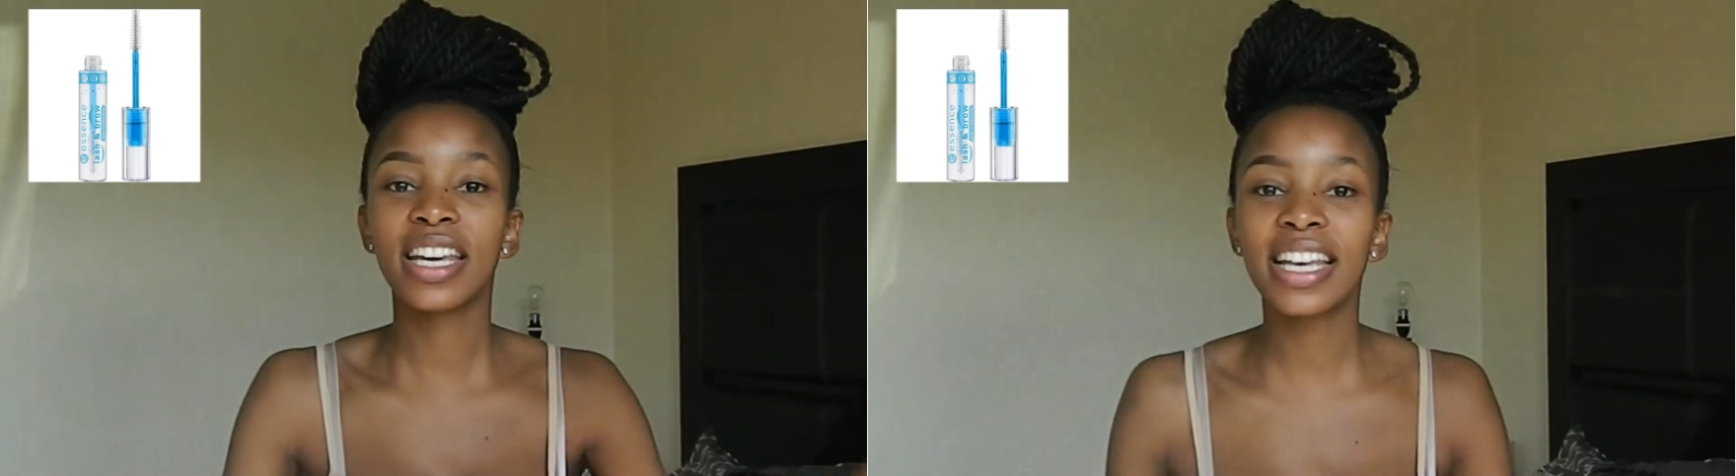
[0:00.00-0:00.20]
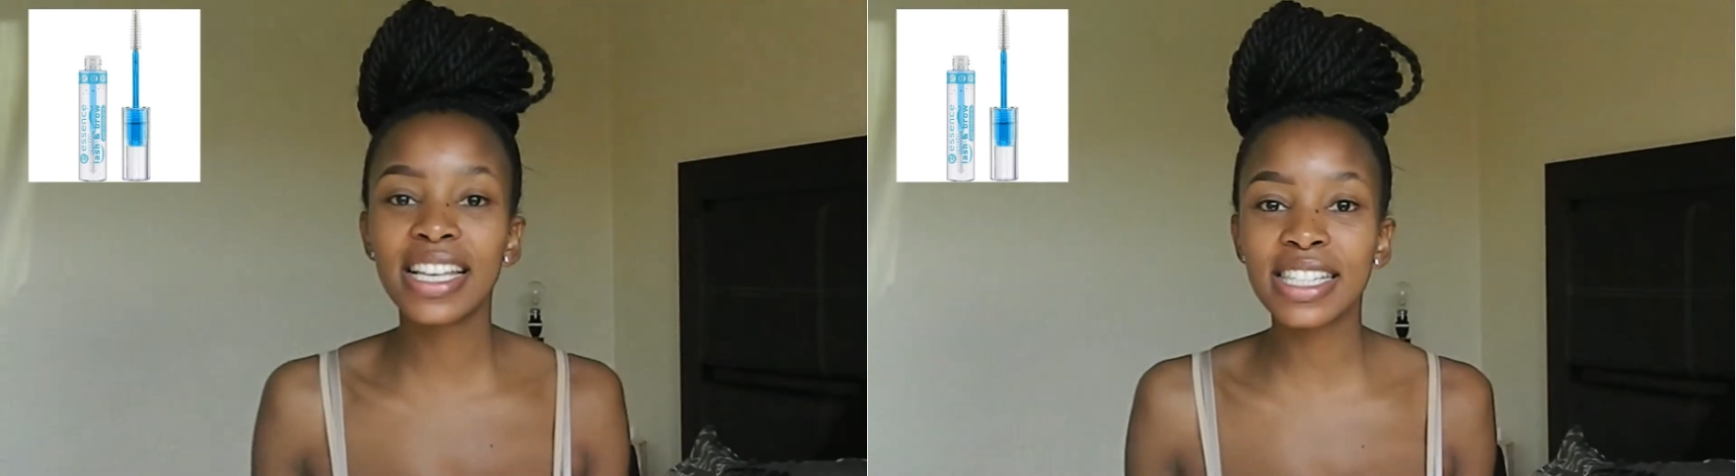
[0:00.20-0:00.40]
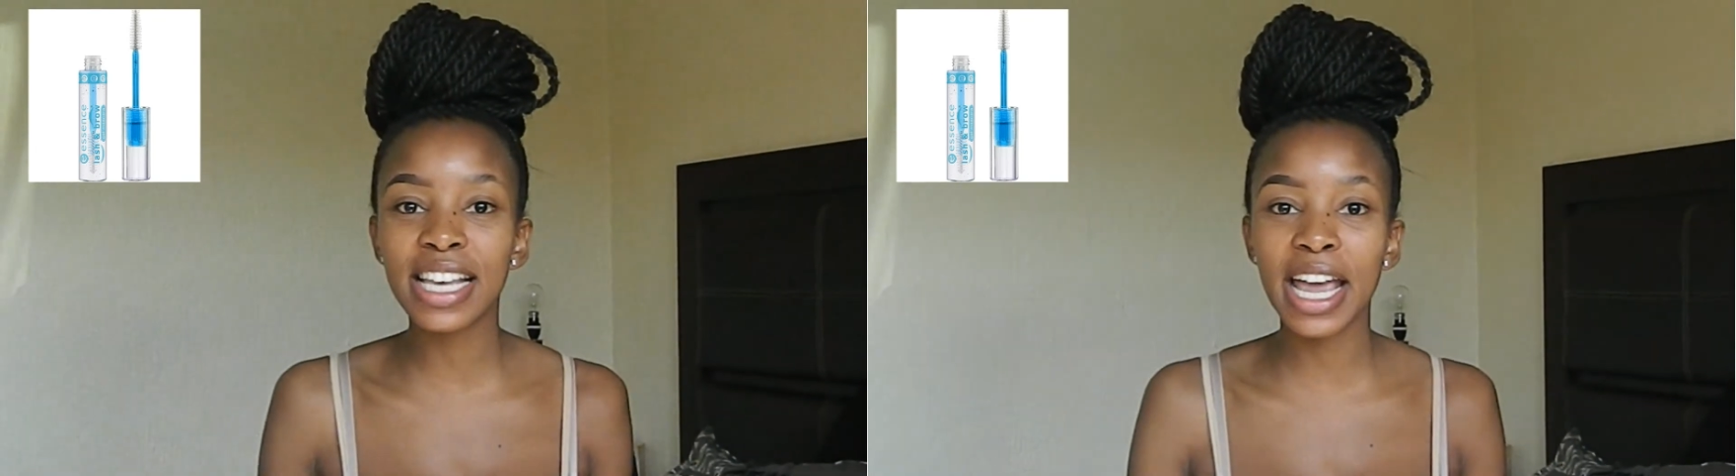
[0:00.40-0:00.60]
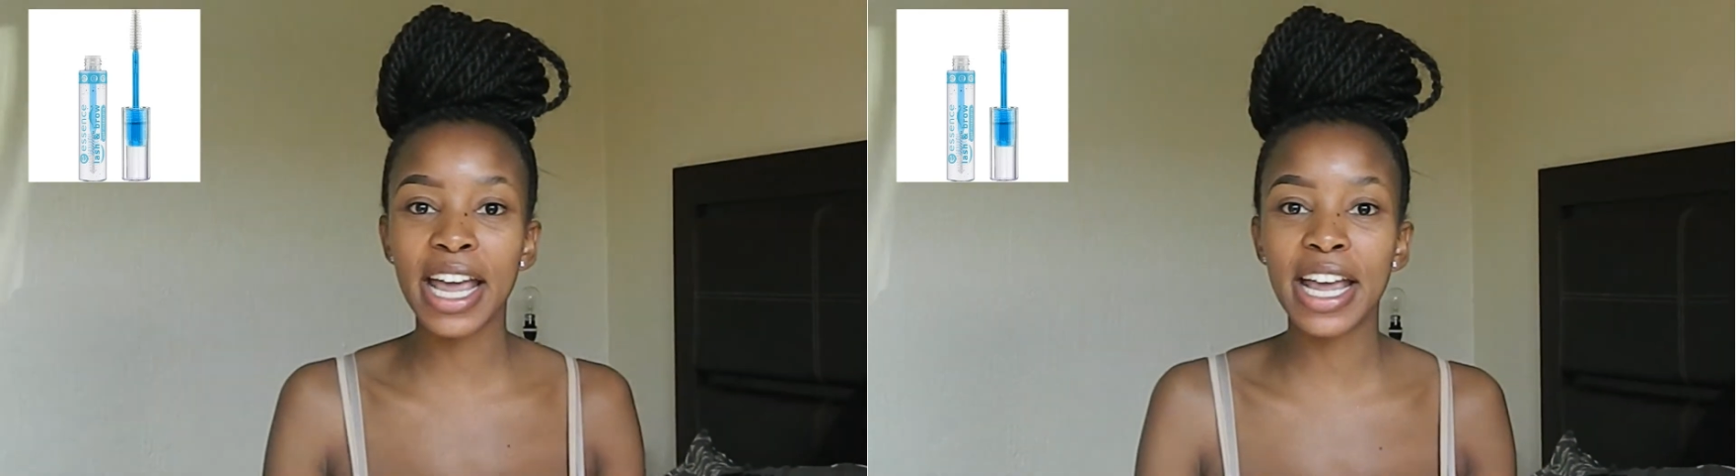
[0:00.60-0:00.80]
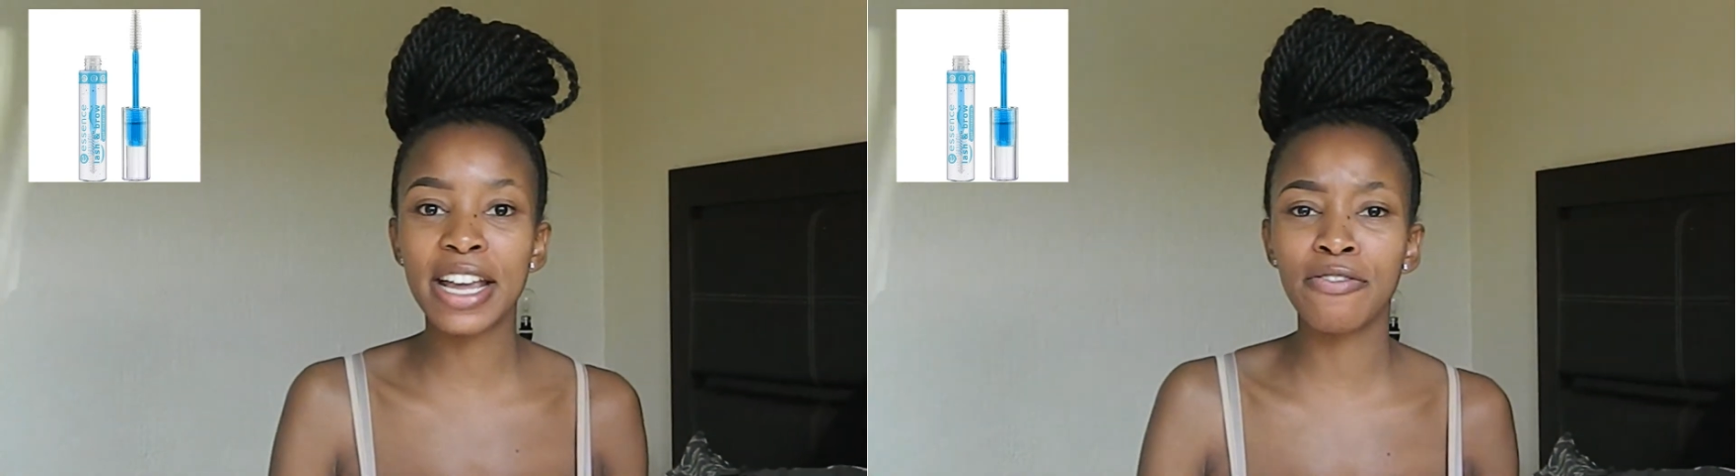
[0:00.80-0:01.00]
is
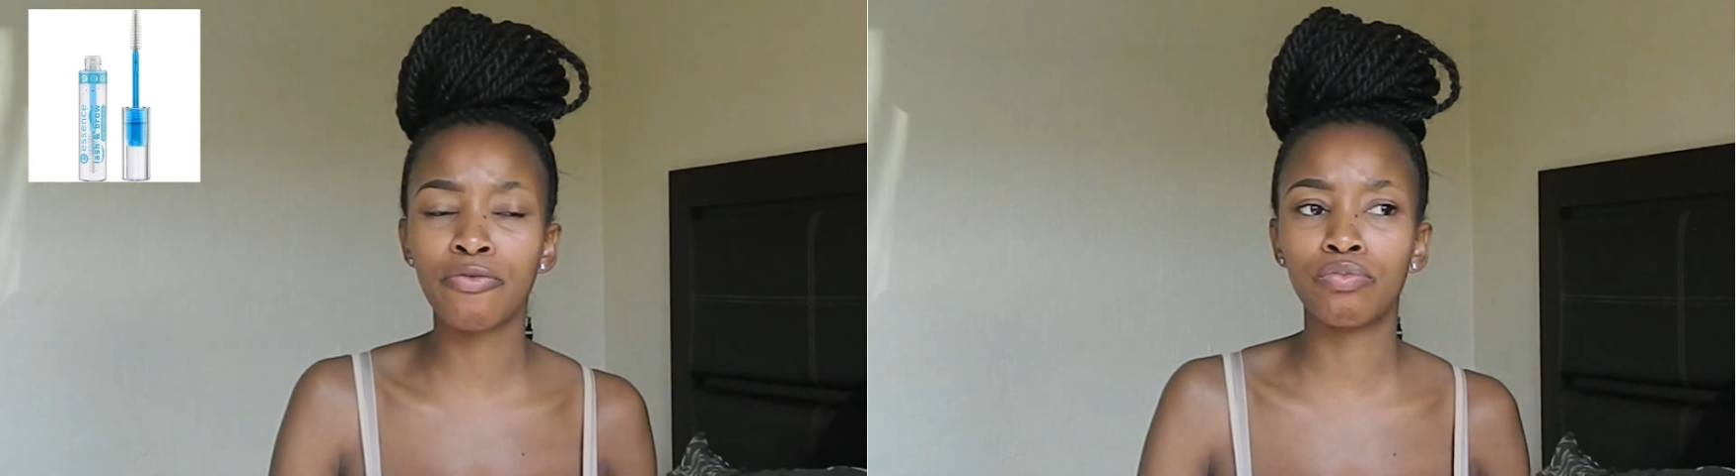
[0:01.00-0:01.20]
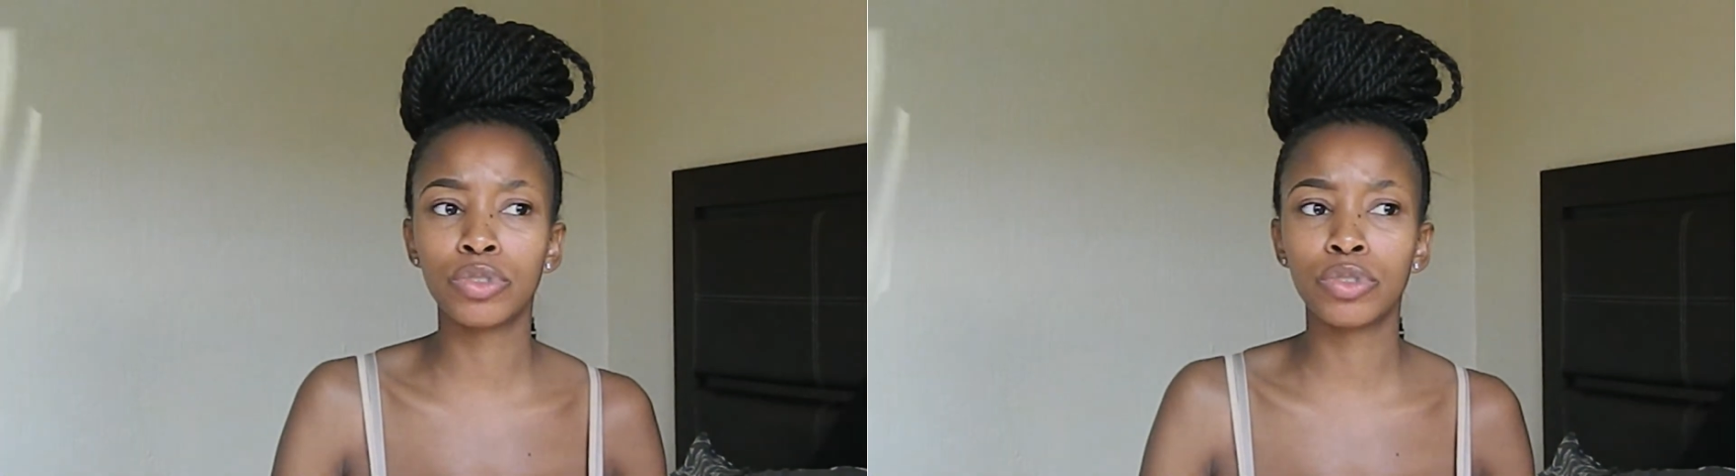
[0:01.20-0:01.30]
a